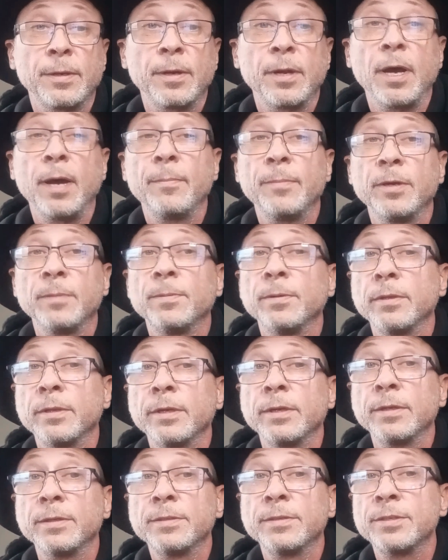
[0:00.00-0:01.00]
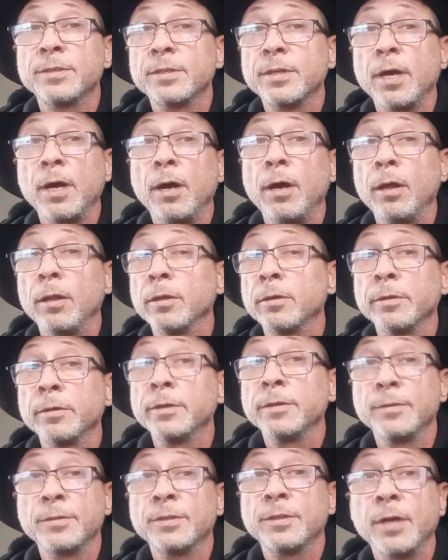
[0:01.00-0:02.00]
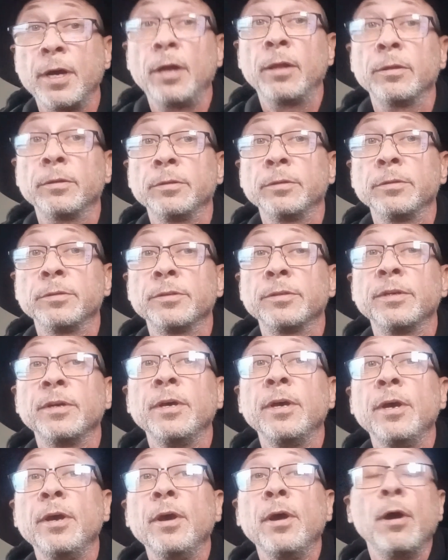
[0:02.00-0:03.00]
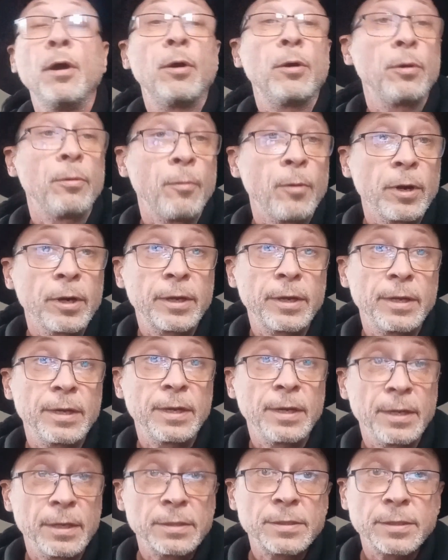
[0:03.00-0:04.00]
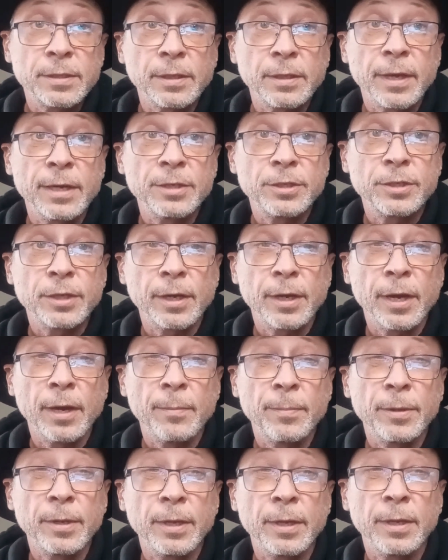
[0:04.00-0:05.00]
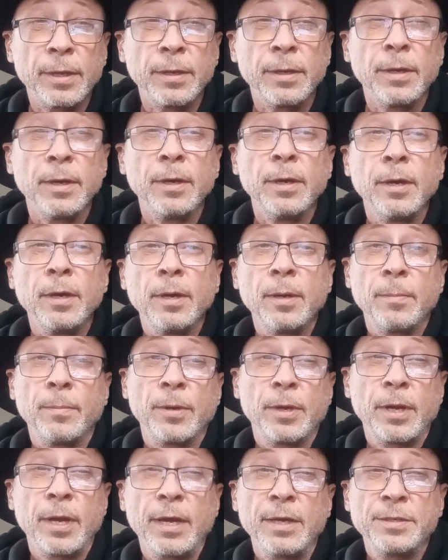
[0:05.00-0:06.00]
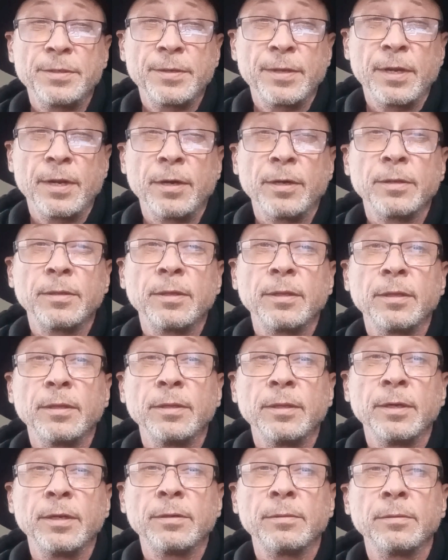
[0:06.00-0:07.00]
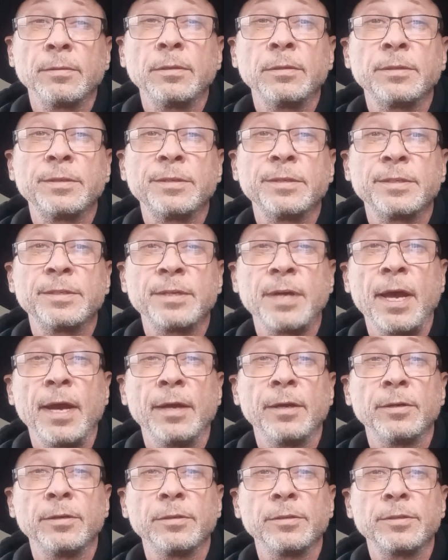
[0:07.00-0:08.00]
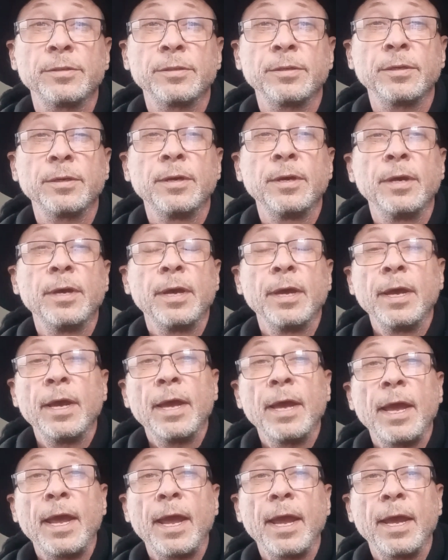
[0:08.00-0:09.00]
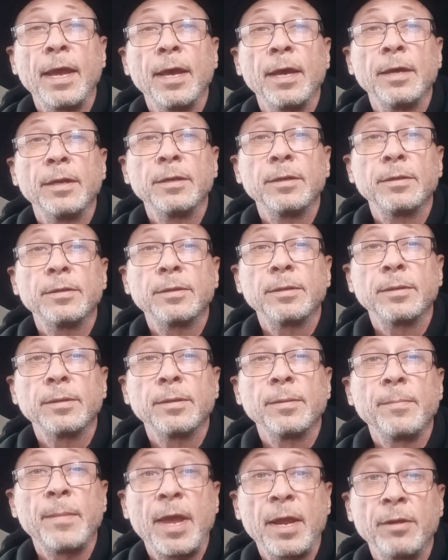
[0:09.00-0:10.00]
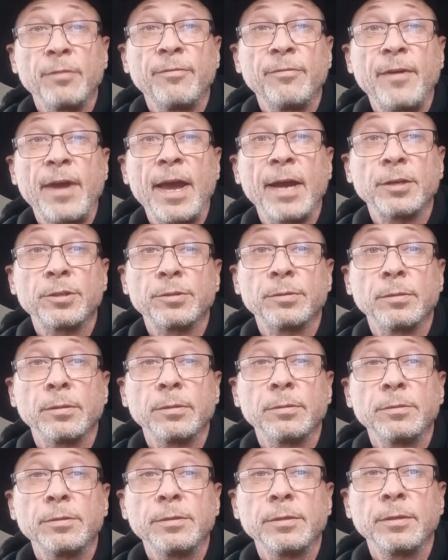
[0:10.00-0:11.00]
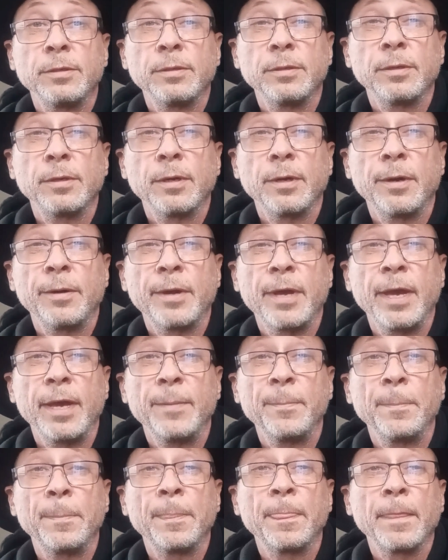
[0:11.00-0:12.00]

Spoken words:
not people that install or installers or work at an installation company, but us that are the literal designers and manufacturers. Okay.